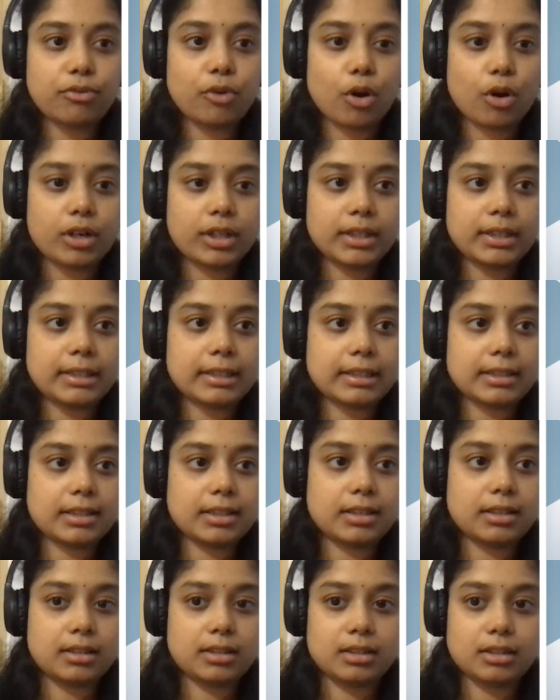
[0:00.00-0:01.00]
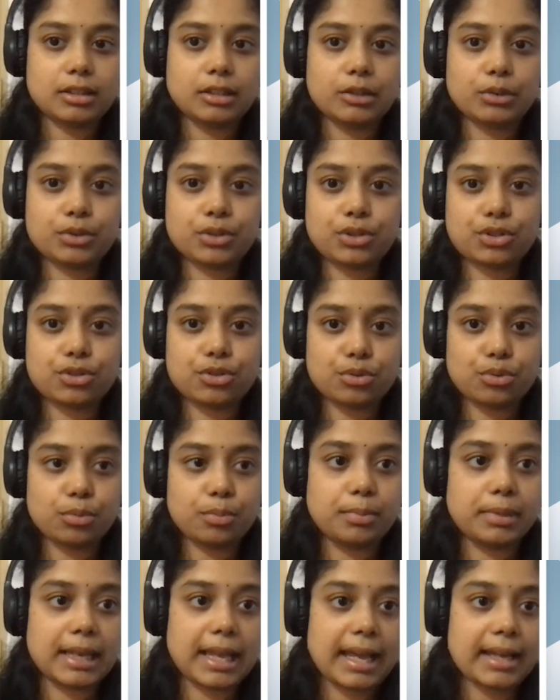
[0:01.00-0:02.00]
font looks
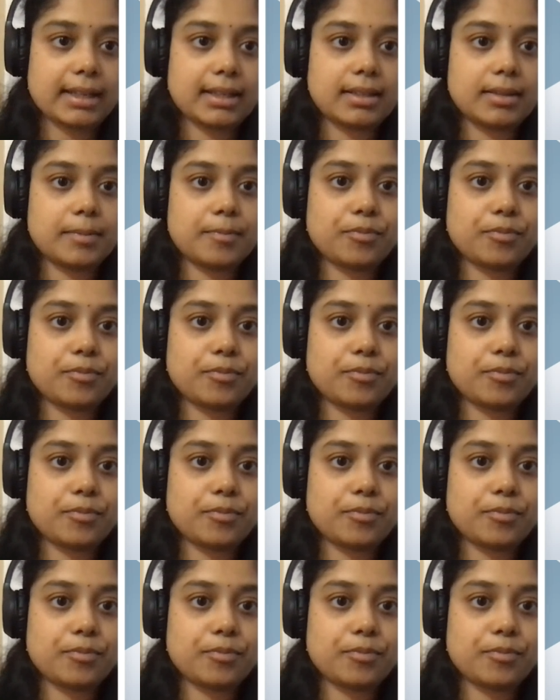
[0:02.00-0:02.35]
too black.